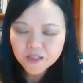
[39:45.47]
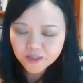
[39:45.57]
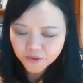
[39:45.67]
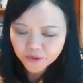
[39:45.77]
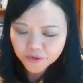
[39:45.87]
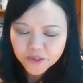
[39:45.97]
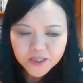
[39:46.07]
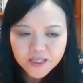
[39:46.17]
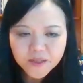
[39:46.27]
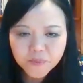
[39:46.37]
to
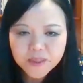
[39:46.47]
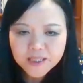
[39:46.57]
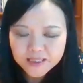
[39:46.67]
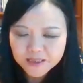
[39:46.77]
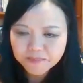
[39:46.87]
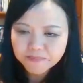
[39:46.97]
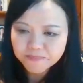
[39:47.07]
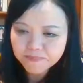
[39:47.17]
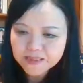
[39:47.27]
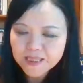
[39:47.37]
hear what he's
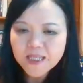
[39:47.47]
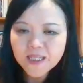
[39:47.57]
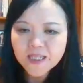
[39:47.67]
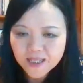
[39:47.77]
been saying.